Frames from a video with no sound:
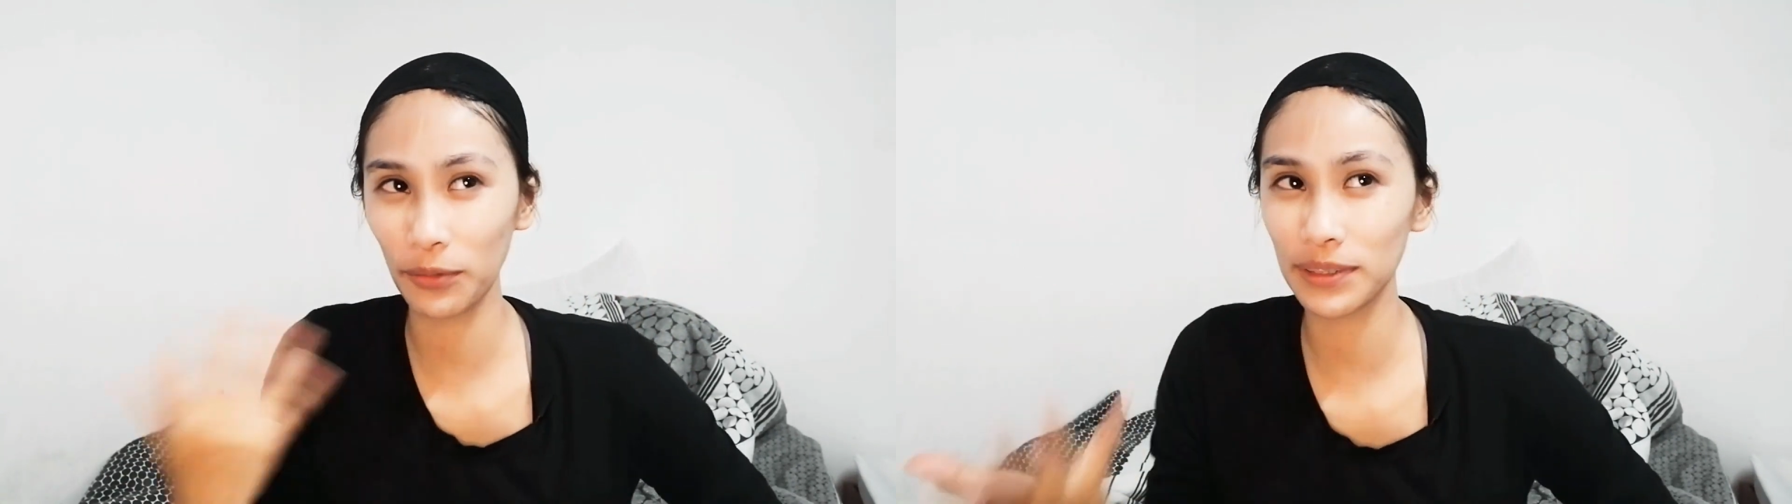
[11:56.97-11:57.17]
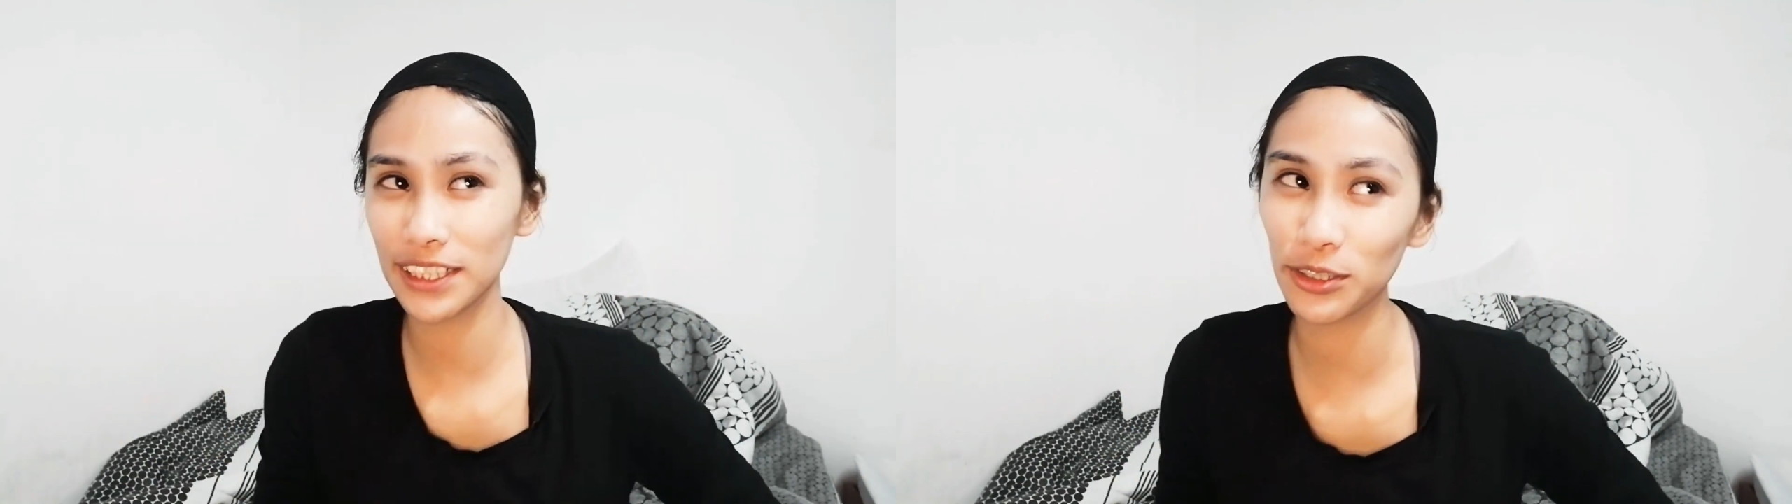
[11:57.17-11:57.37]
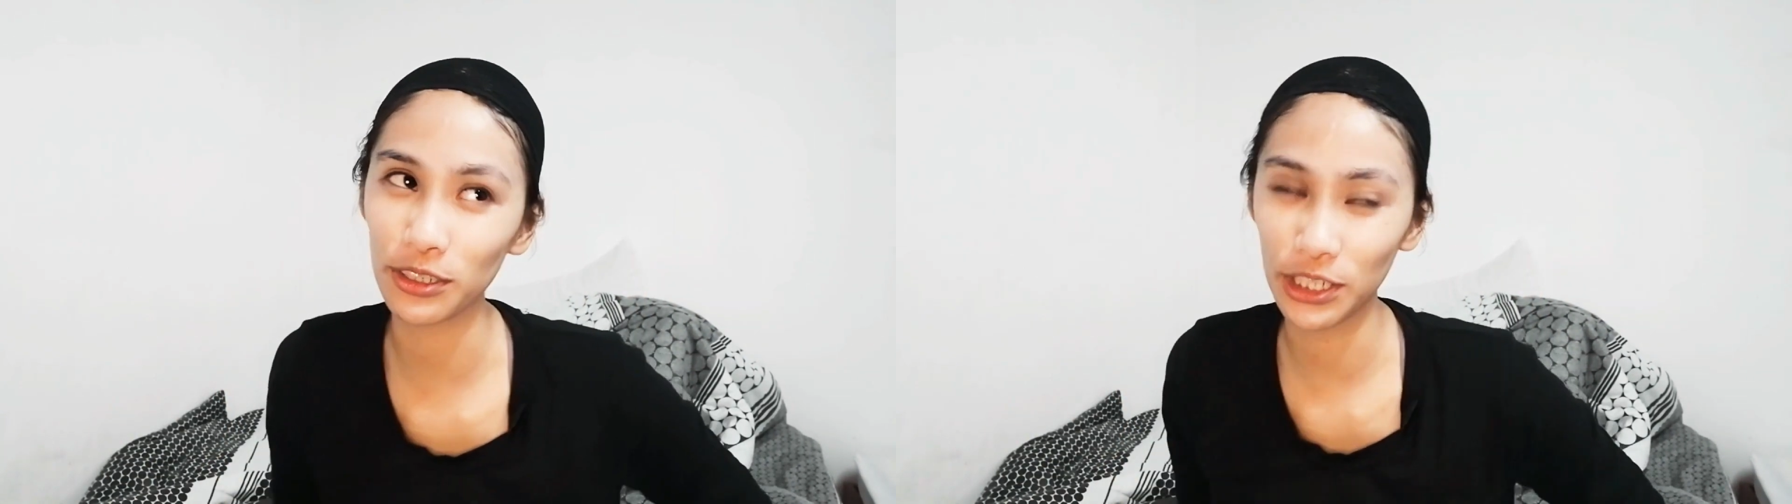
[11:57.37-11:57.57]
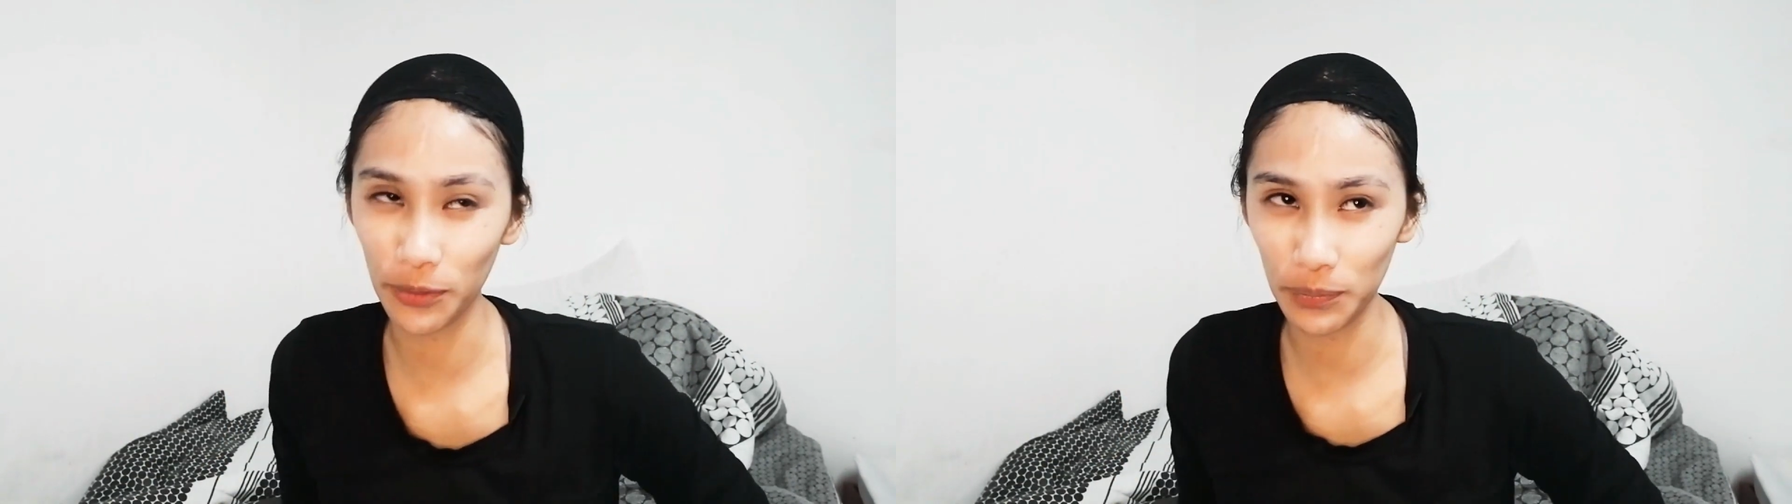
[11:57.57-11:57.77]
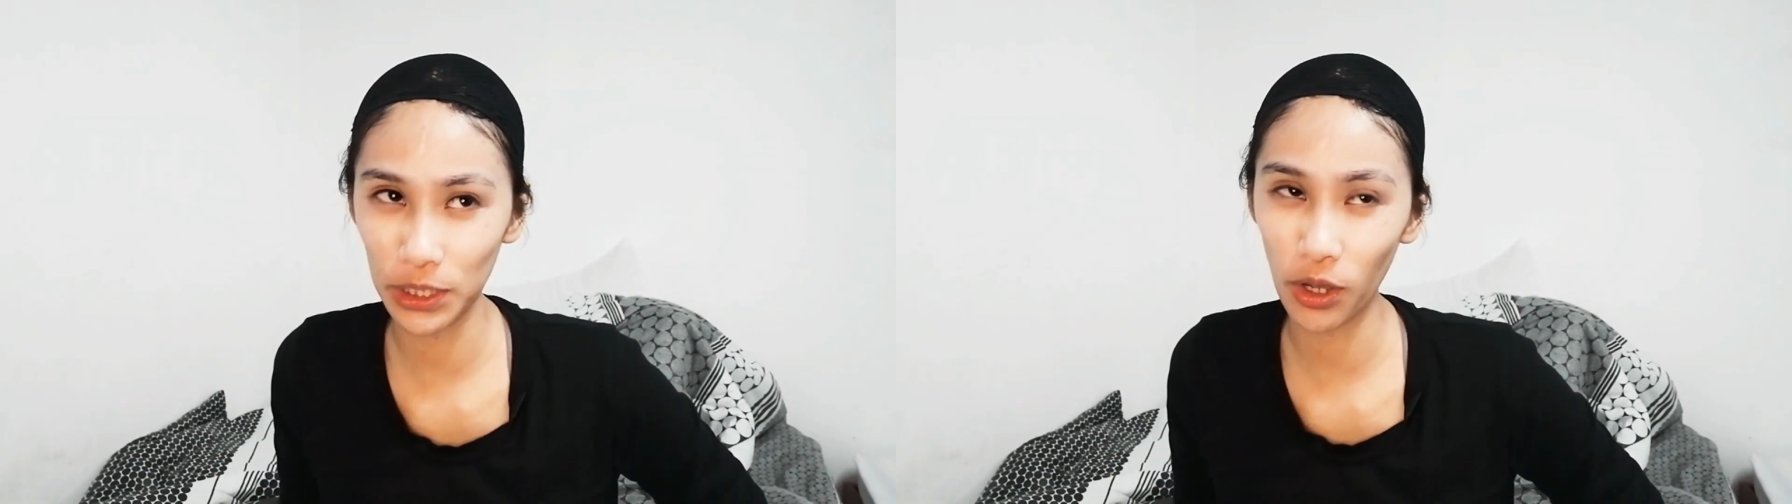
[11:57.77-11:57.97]
was starting
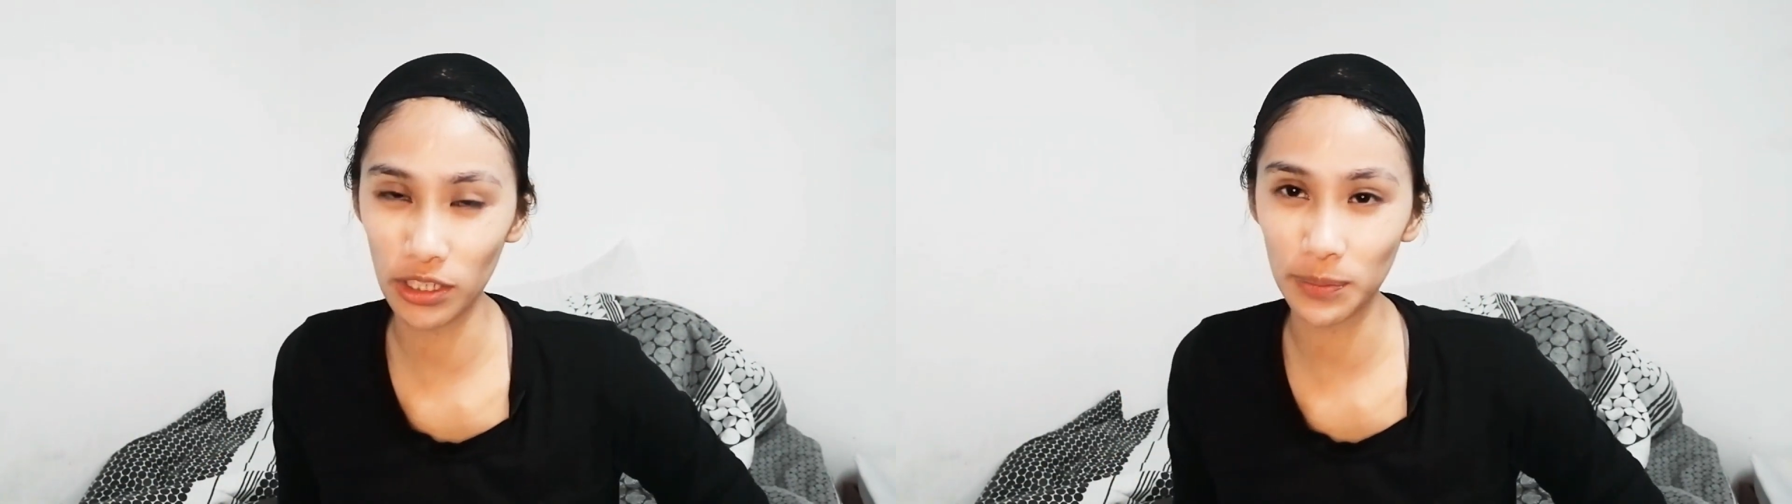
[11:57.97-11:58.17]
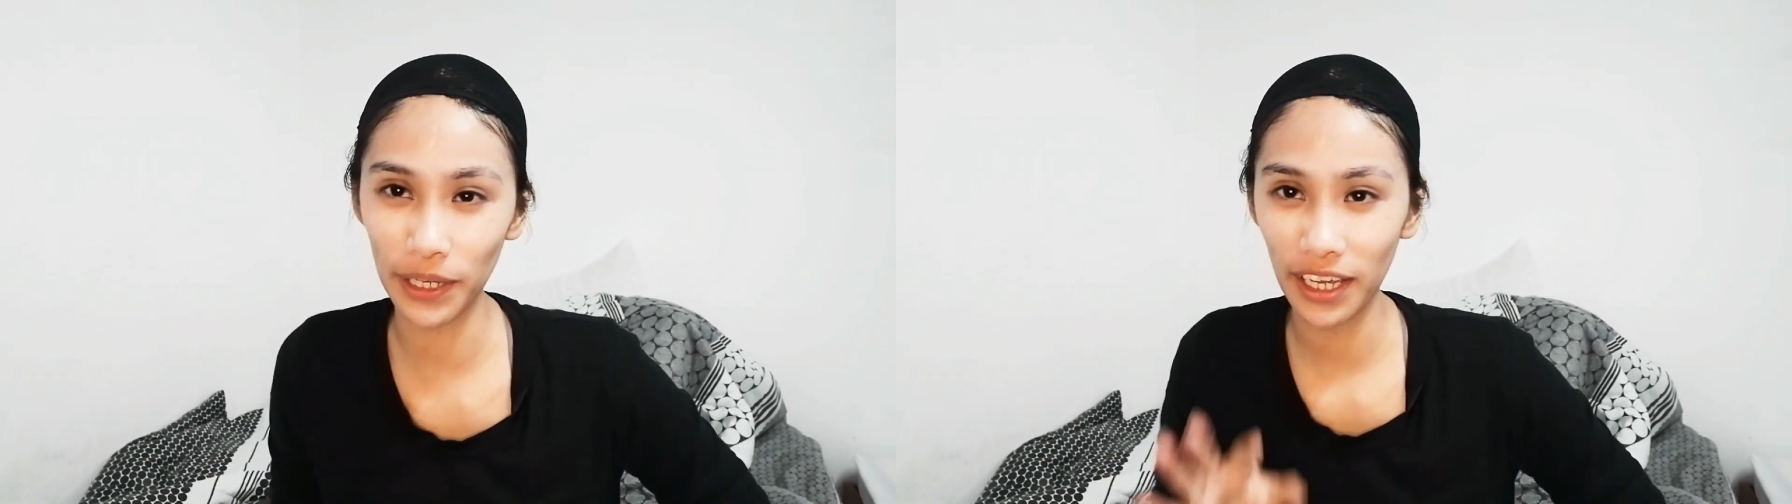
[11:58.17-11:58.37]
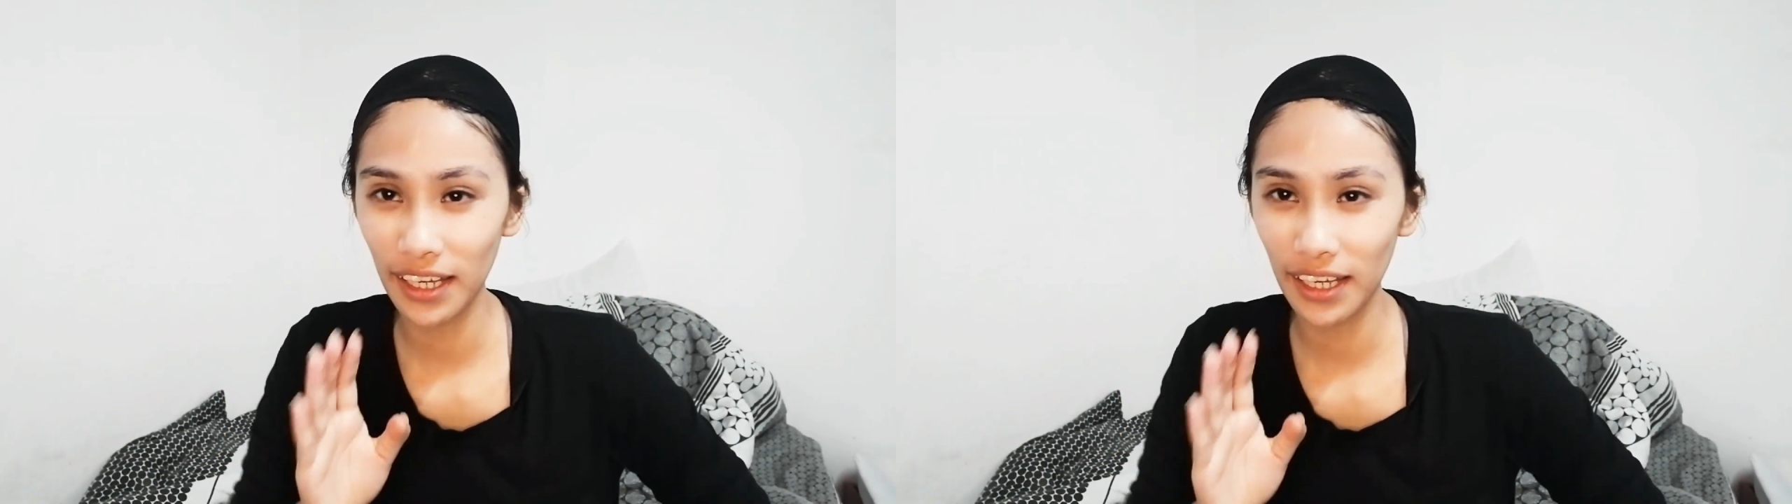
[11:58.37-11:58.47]
up in cosplay,